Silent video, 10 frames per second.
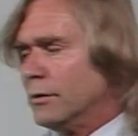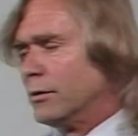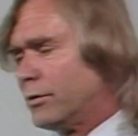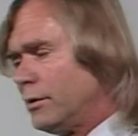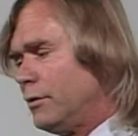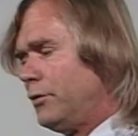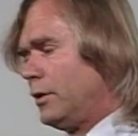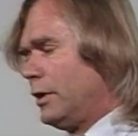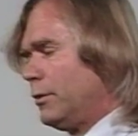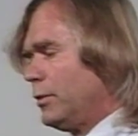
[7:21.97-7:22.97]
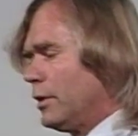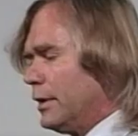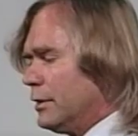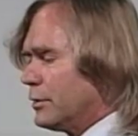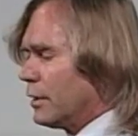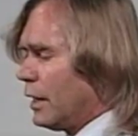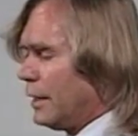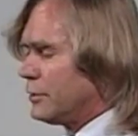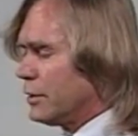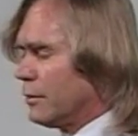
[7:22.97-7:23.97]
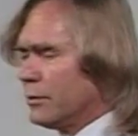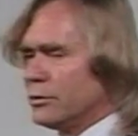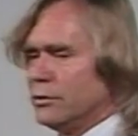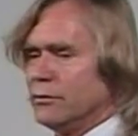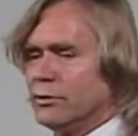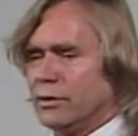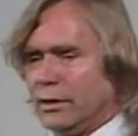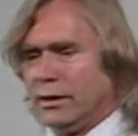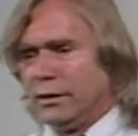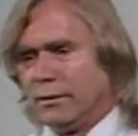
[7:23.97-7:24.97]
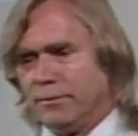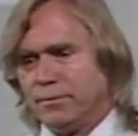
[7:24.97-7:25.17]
The third variable is the logic of the student's thinking.